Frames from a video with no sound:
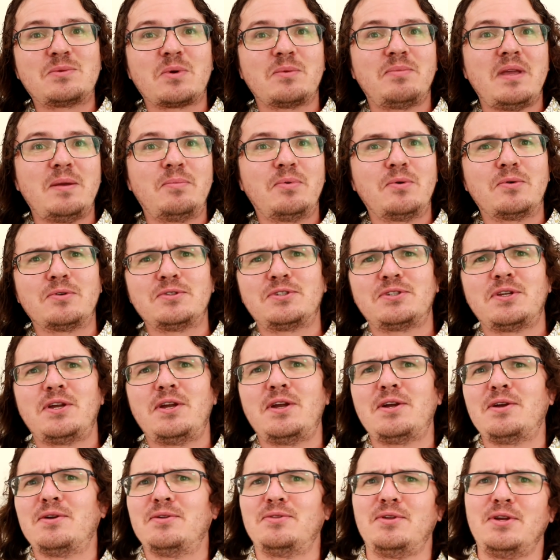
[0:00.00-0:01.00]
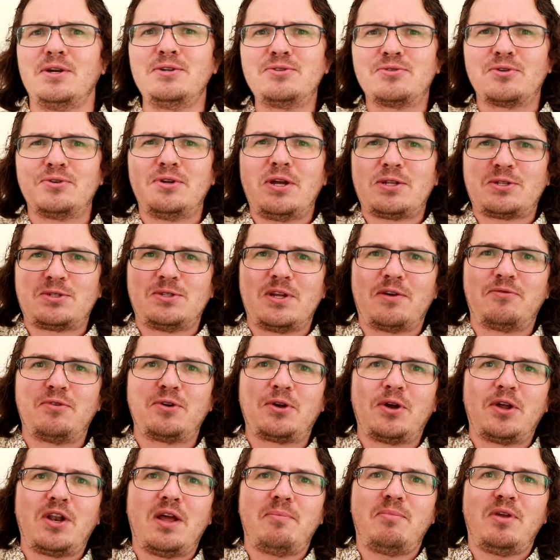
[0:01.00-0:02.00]
where people were saying the internet's never
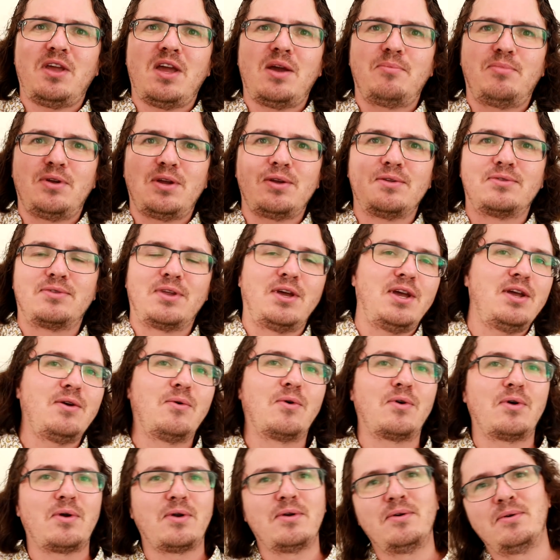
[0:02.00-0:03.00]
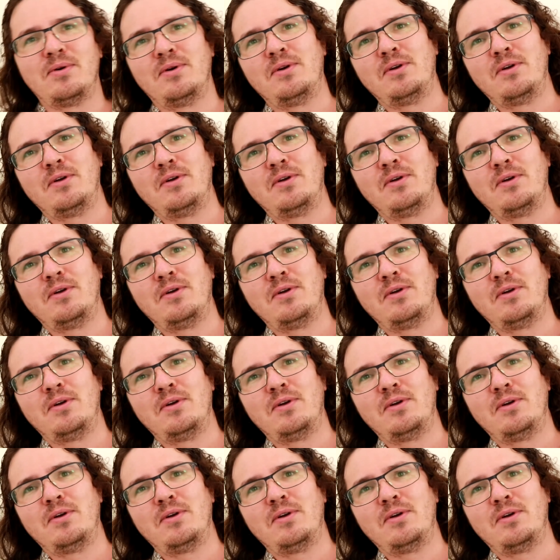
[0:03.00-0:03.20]
going to be a big thing, or